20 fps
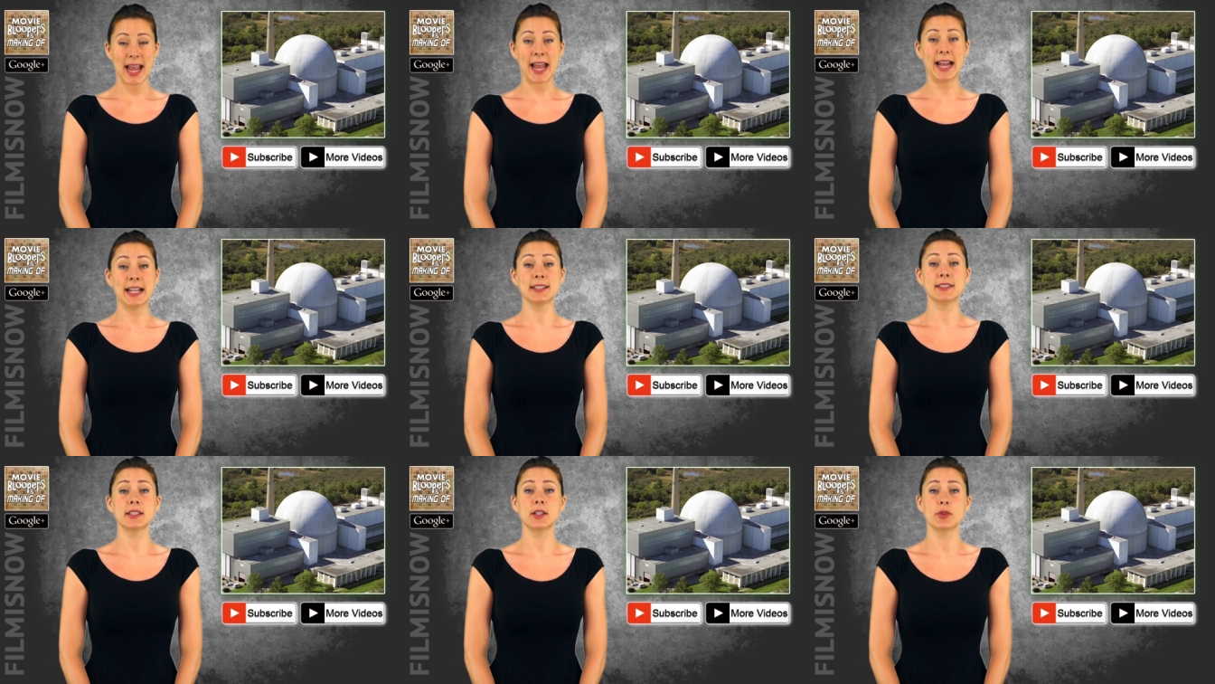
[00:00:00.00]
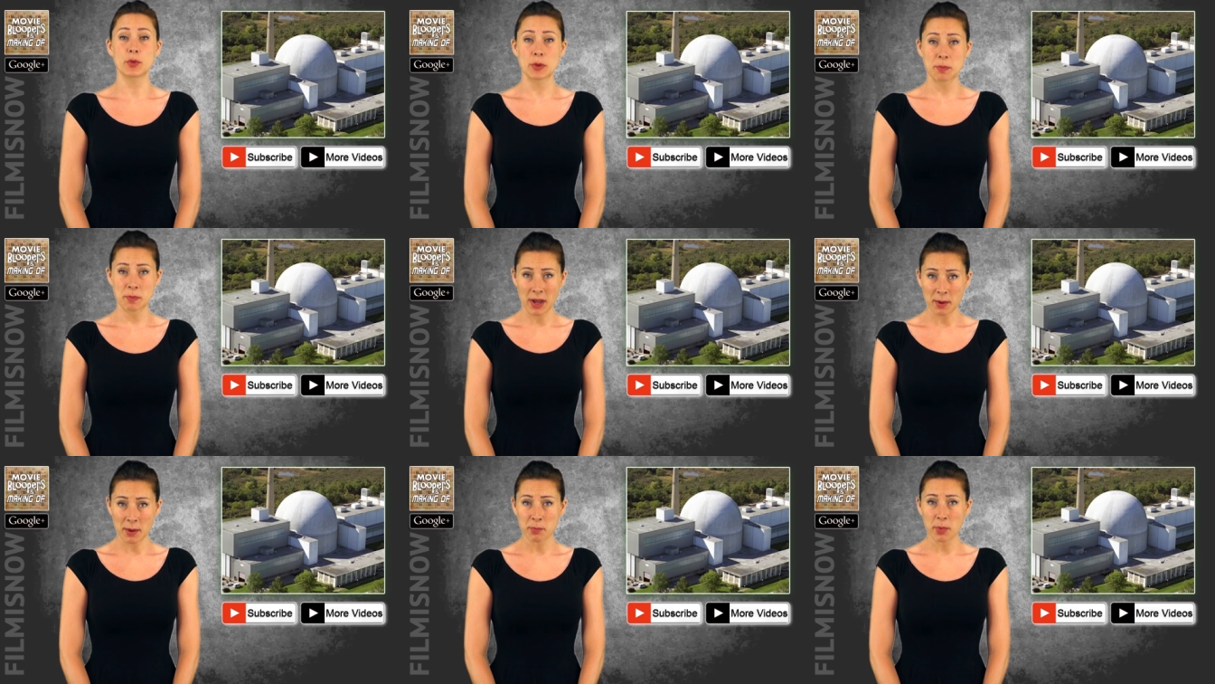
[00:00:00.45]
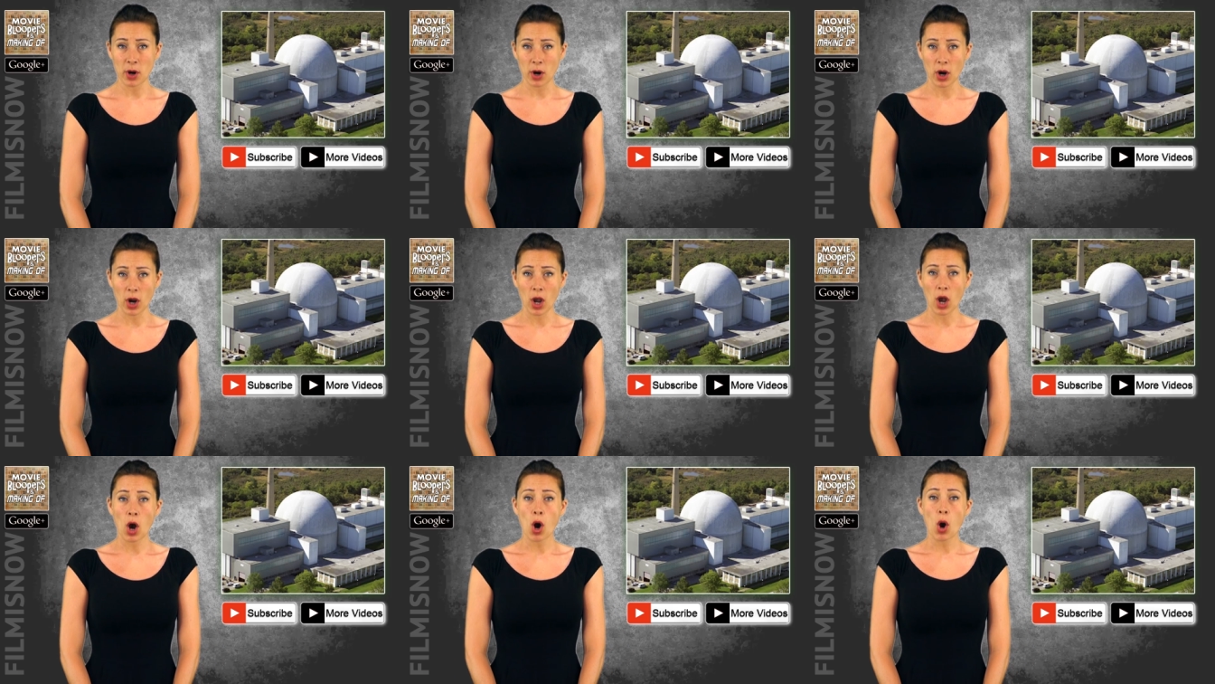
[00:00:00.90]
And
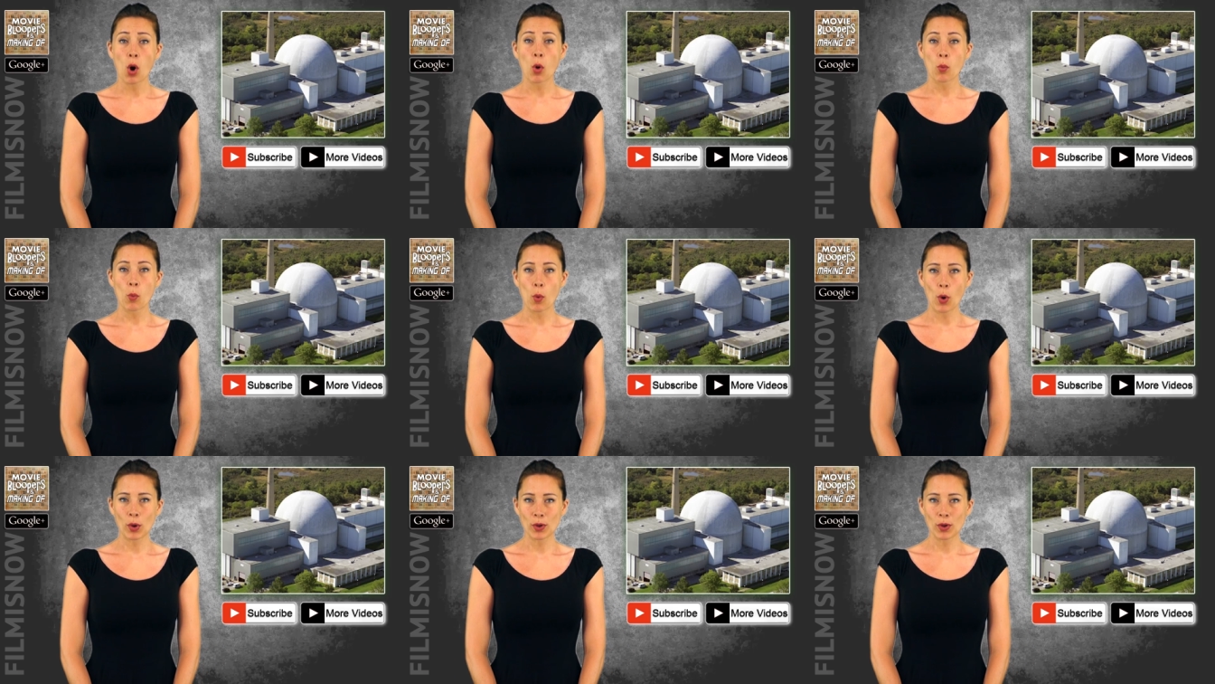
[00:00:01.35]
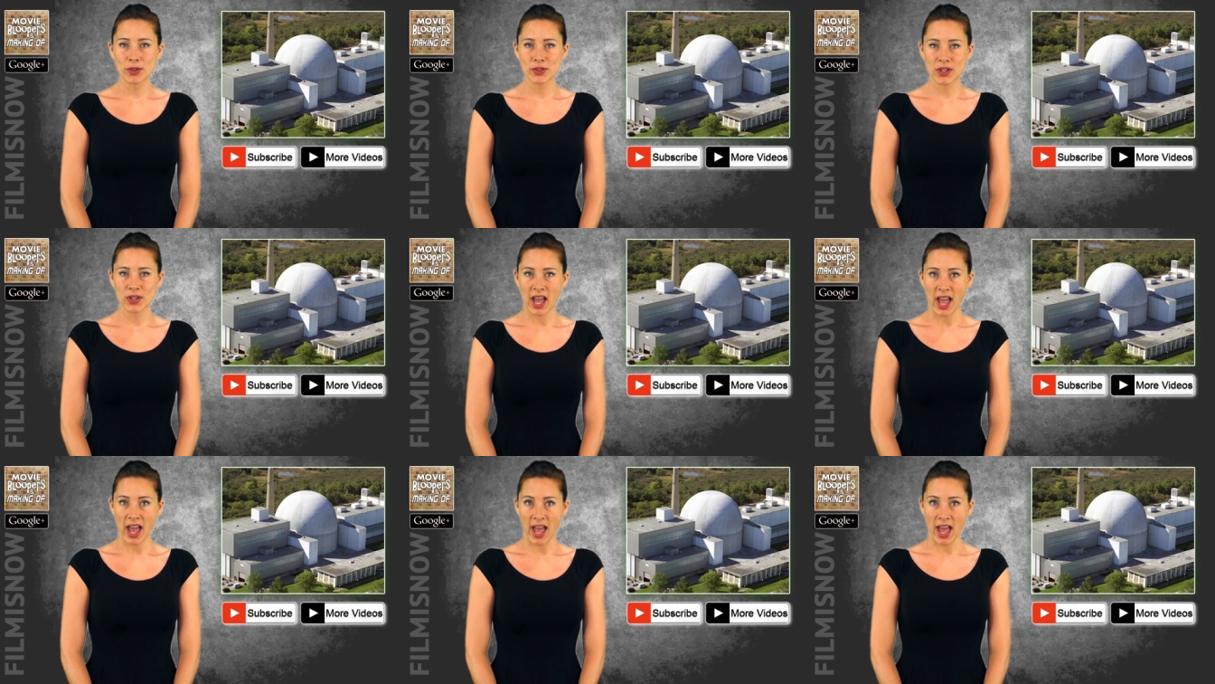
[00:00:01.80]
remember, walls